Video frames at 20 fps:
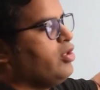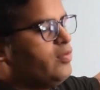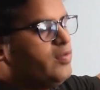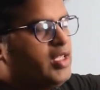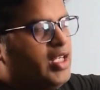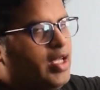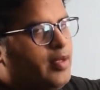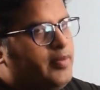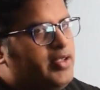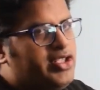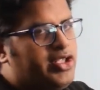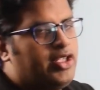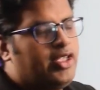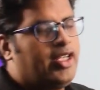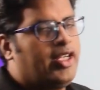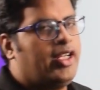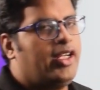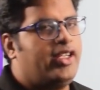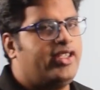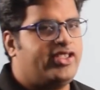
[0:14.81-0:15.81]
of the dimension
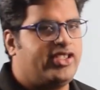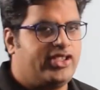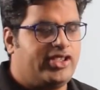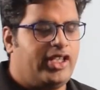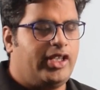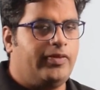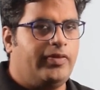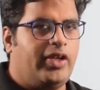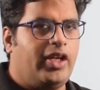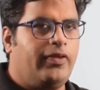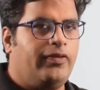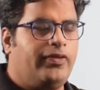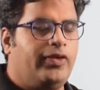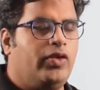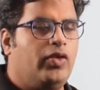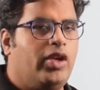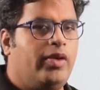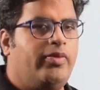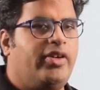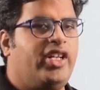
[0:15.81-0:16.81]
analysis. That we have
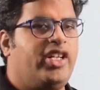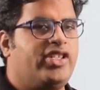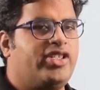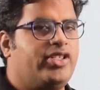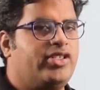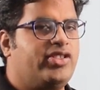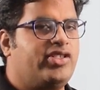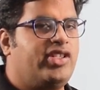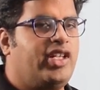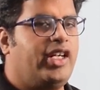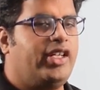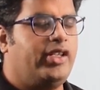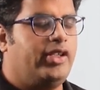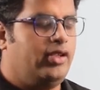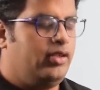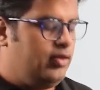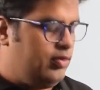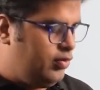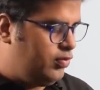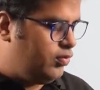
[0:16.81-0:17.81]
few limitations. That
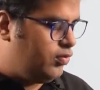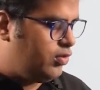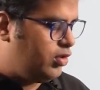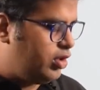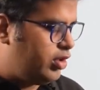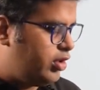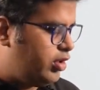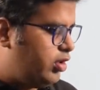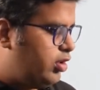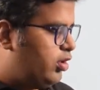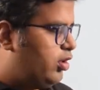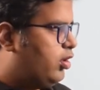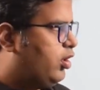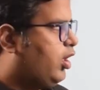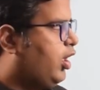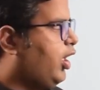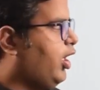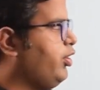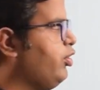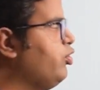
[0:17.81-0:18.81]
what
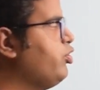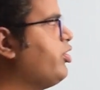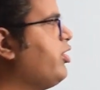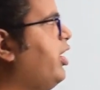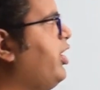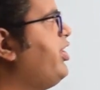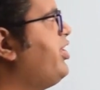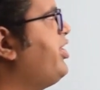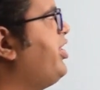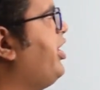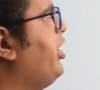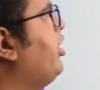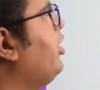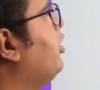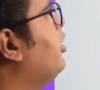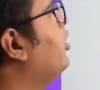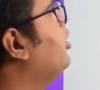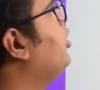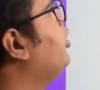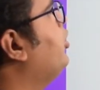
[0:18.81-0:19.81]
are those? Let's see.
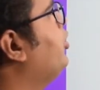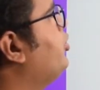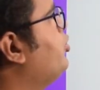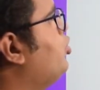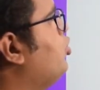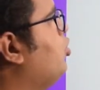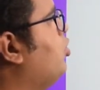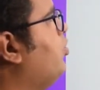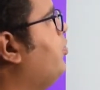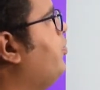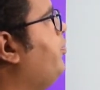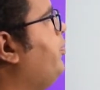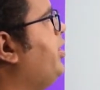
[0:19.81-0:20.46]
So